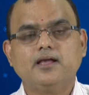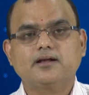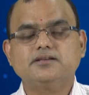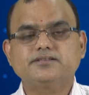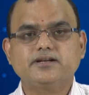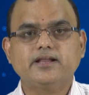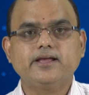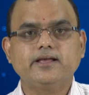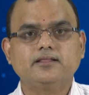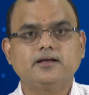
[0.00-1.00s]

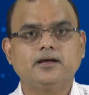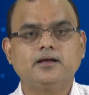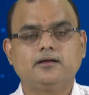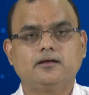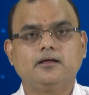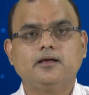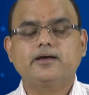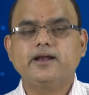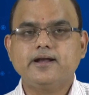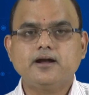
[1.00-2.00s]
considering in the
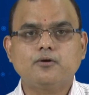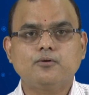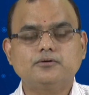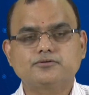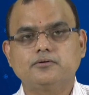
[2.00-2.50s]
credit load.